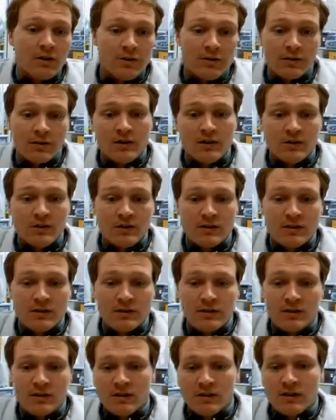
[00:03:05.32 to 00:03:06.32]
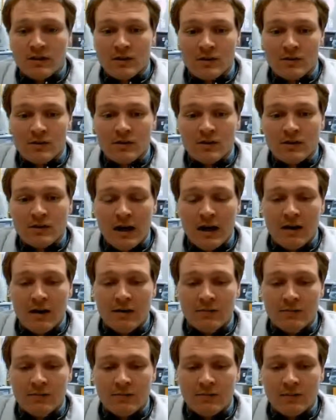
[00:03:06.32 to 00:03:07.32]
So this is the
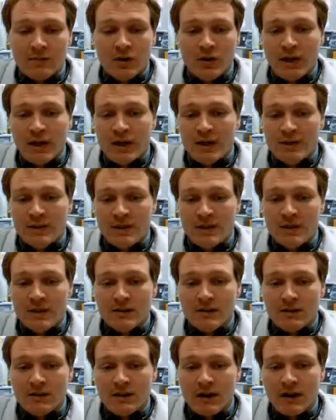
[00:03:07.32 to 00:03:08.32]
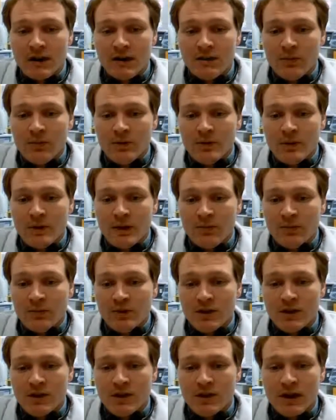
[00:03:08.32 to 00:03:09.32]
Building 18 on campus,
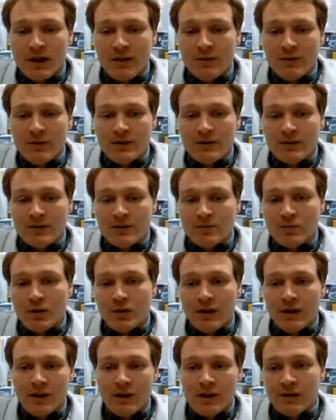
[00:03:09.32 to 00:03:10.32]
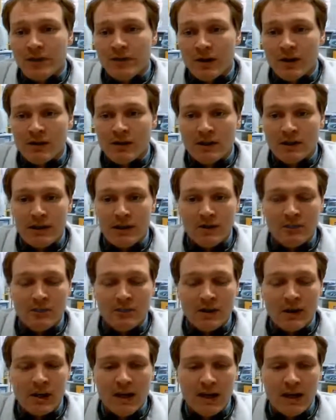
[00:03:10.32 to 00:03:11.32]
Campbelltown campus, where the
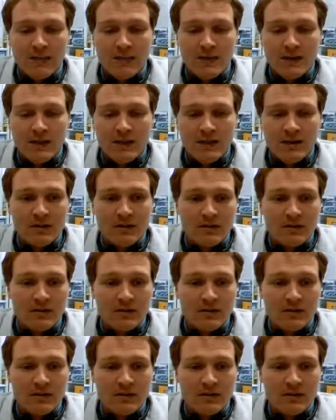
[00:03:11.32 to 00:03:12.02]
NICM labs are.